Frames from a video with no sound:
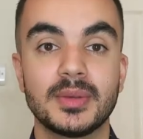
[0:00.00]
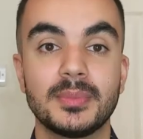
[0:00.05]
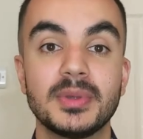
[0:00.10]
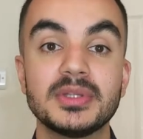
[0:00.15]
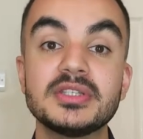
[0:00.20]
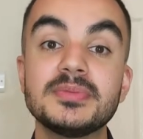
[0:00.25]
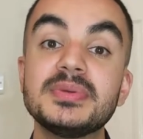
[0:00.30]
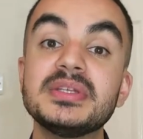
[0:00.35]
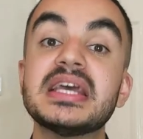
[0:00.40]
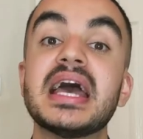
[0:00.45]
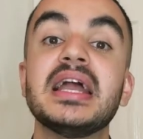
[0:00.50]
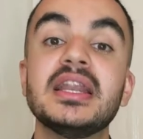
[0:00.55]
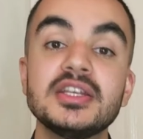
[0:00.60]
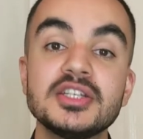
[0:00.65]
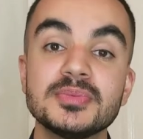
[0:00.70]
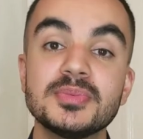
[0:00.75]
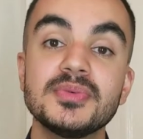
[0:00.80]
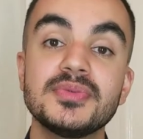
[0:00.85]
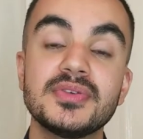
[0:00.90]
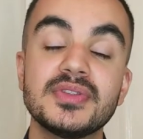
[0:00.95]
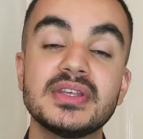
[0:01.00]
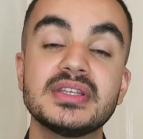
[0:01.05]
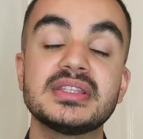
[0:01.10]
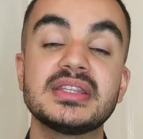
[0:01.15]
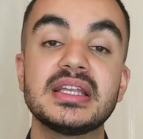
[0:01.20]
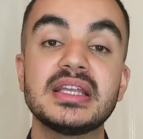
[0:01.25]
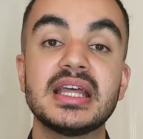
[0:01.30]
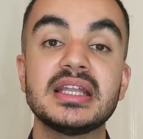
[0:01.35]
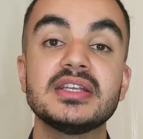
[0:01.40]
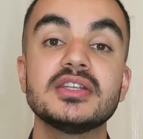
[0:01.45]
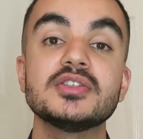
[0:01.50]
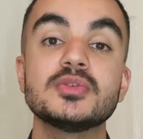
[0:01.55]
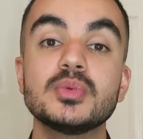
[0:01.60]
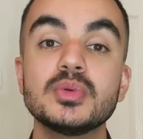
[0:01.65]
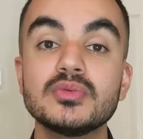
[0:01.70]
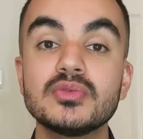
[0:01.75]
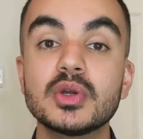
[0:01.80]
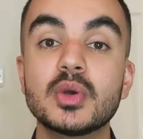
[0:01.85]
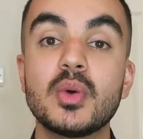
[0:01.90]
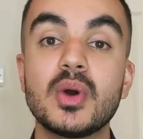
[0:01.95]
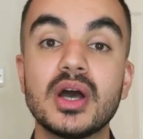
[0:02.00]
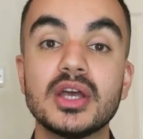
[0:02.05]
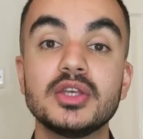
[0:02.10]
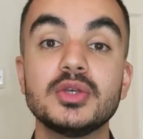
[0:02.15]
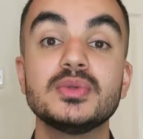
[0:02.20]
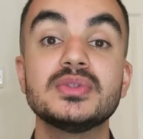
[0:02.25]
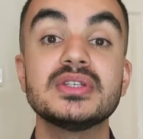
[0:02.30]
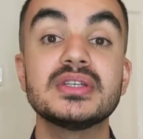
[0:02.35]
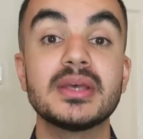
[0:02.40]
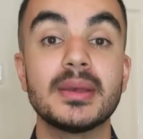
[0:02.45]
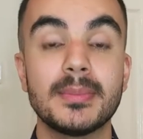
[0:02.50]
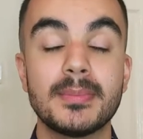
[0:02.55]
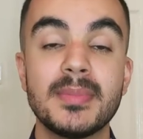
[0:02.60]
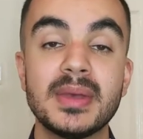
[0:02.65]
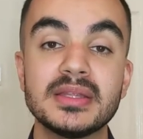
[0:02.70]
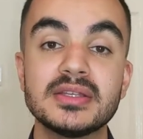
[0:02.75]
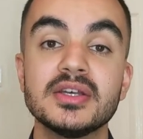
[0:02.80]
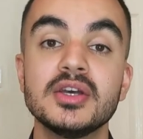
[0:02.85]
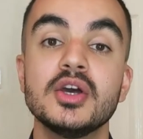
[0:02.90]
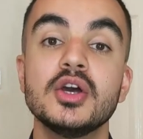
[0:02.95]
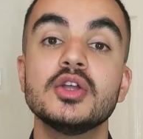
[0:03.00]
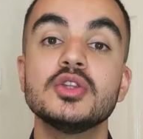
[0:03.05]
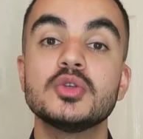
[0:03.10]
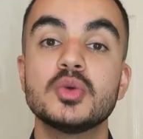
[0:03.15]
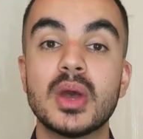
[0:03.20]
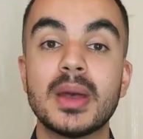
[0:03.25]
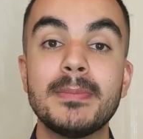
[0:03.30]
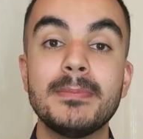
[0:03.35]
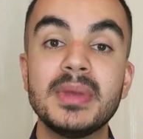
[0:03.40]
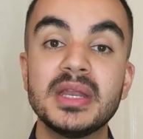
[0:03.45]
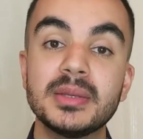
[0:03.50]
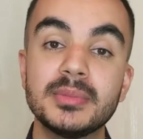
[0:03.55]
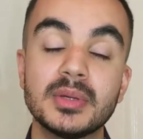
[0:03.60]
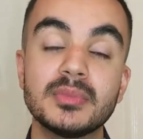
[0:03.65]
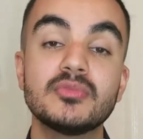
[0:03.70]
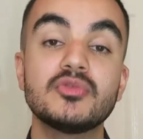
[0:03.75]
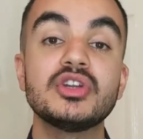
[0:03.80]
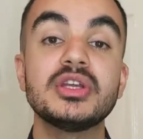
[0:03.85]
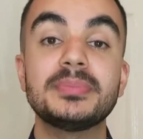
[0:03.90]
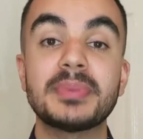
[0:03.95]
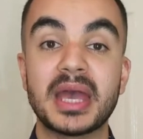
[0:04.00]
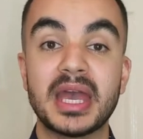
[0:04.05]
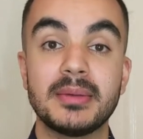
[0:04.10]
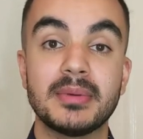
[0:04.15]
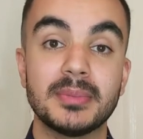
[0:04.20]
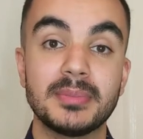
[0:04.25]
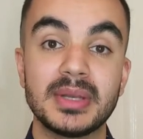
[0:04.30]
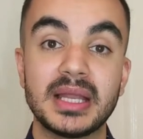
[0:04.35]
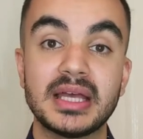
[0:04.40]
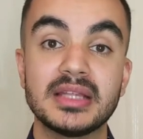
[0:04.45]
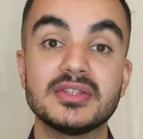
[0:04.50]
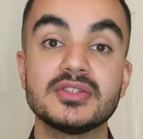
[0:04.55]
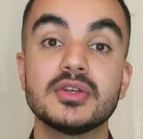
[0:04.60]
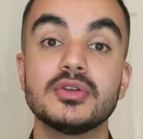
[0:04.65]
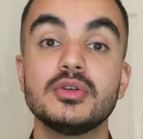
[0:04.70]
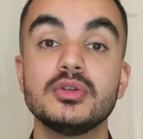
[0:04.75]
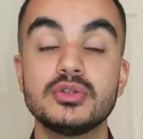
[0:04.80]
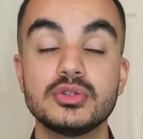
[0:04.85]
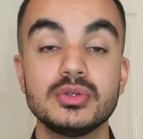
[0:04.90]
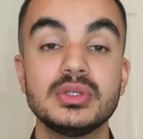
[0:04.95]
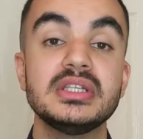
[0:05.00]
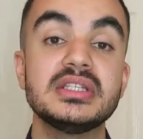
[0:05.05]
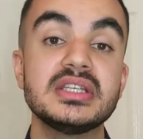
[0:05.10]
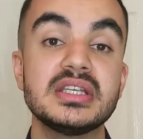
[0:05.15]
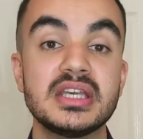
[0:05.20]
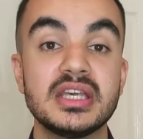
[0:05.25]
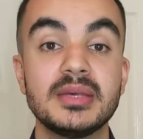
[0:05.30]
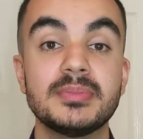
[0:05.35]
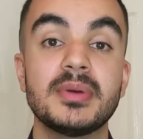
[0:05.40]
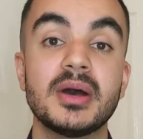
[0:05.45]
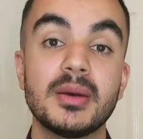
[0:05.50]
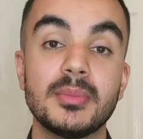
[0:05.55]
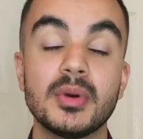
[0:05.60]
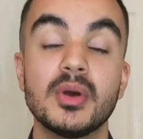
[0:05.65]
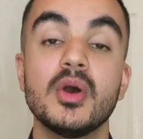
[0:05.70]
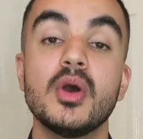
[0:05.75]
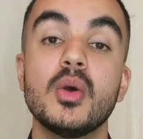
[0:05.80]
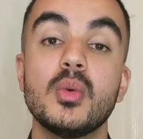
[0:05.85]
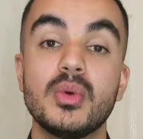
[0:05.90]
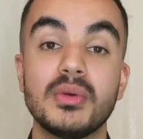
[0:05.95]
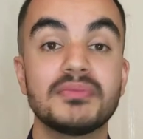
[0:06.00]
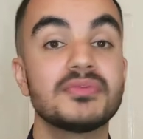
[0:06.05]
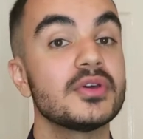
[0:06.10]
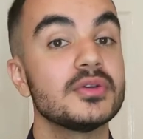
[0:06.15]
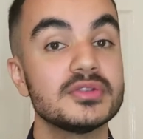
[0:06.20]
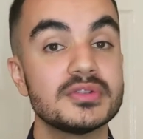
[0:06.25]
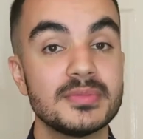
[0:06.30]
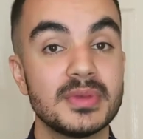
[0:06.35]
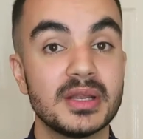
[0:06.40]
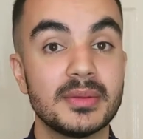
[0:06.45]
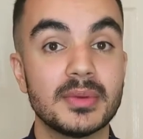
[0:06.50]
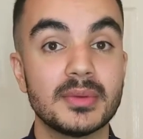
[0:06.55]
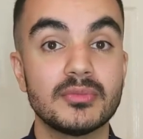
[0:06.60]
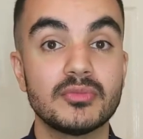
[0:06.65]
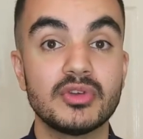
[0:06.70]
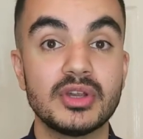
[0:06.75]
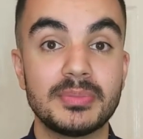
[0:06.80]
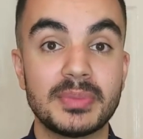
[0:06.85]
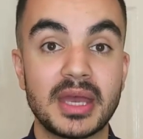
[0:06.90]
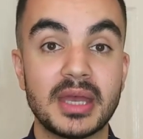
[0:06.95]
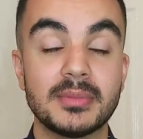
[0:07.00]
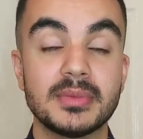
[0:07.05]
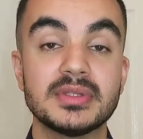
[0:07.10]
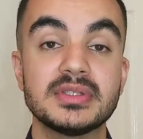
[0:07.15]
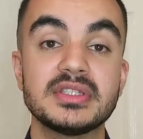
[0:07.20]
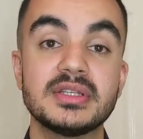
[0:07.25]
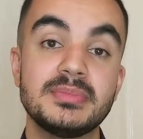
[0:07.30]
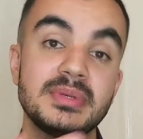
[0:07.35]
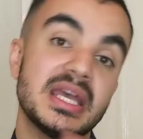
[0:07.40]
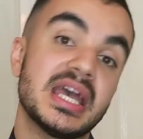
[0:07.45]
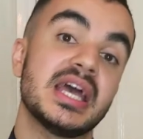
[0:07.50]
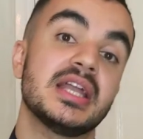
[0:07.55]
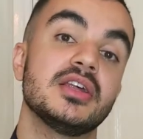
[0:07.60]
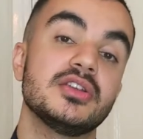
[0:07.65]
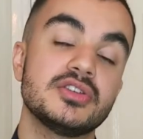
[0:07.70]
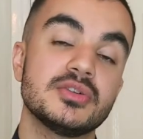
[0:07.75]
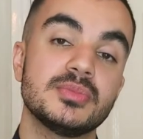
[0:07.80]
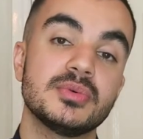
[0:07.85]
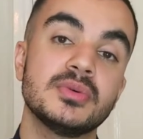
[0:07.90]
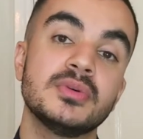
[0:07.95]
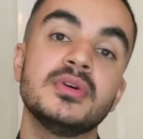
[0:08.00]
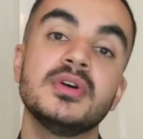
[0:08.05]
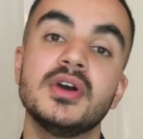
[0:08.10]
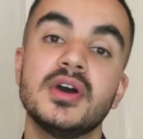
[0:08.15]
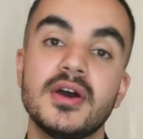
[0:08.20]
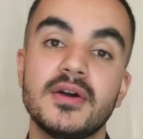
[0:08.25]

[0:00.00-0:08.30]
but to be eligible for this, the lenders will require you to commit to a minimum repayment plan, so you do need to keep up with those minimum repayments to be eligible